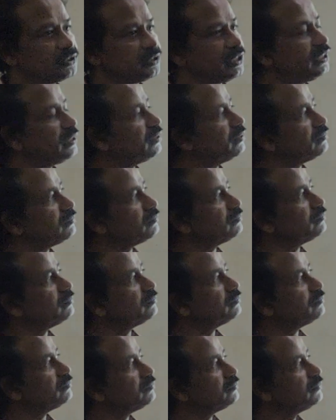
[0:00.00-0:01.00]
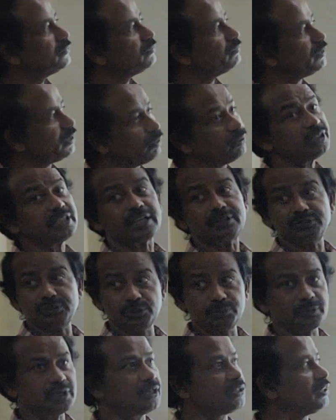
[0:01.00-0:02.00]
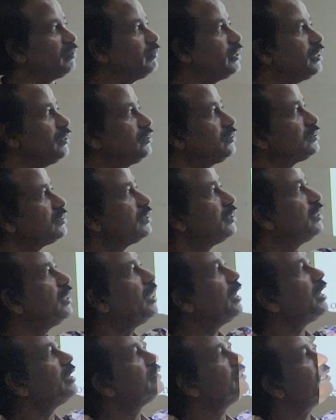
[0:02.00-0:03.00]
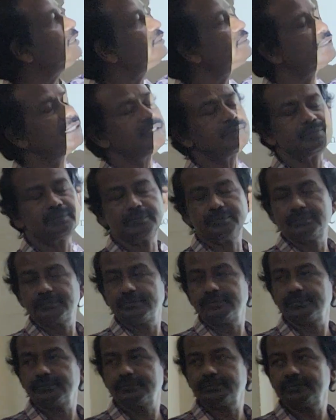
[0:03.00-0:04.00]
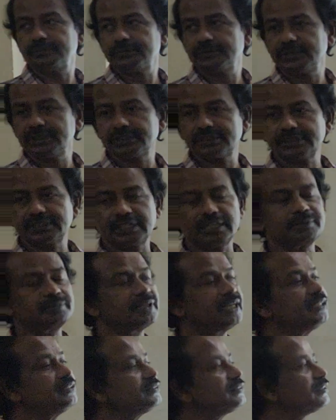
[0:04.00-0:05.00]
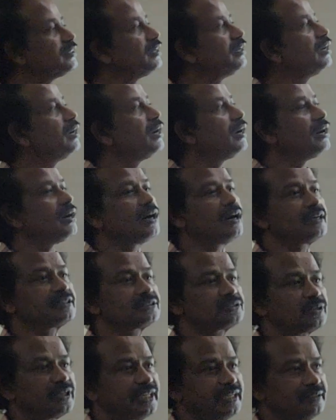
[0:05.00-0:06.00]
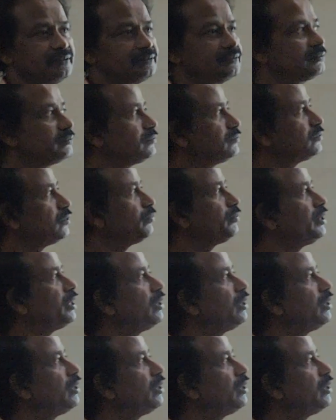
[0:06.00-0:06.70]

Okay, we are going to assume all the values and this term is termed as r squared. So